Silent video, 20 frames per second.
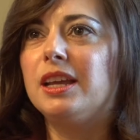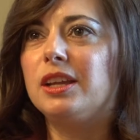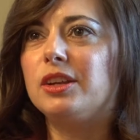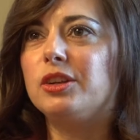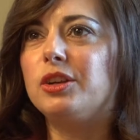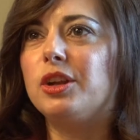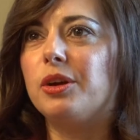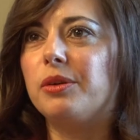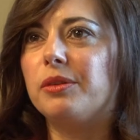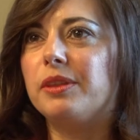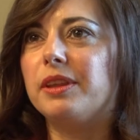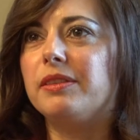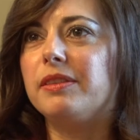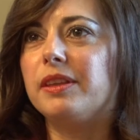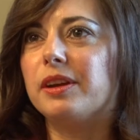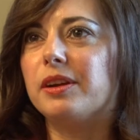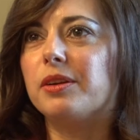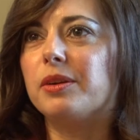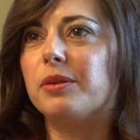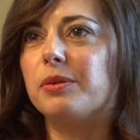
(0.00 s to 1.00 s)
know that
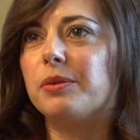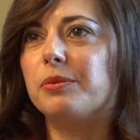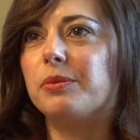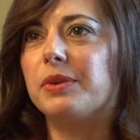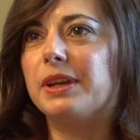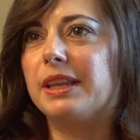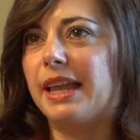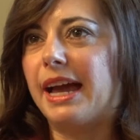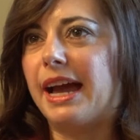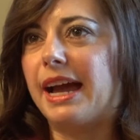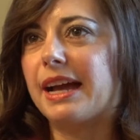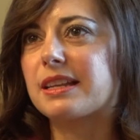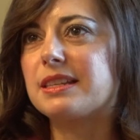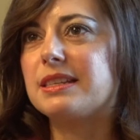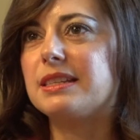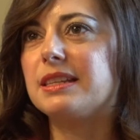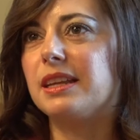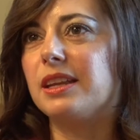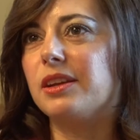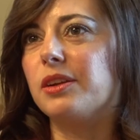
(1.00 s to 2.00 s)
they're
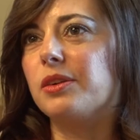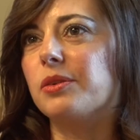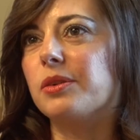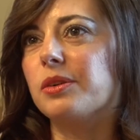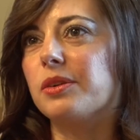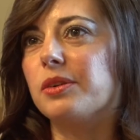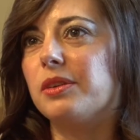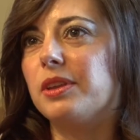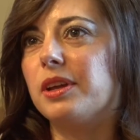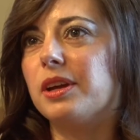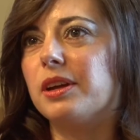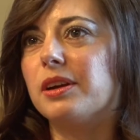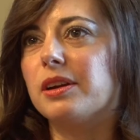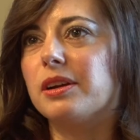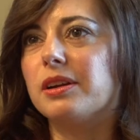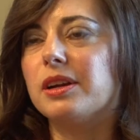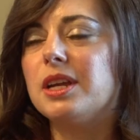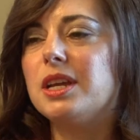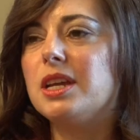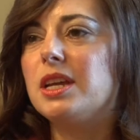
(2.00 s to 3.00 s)
relaxing, or
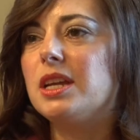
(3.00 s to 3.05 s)
they're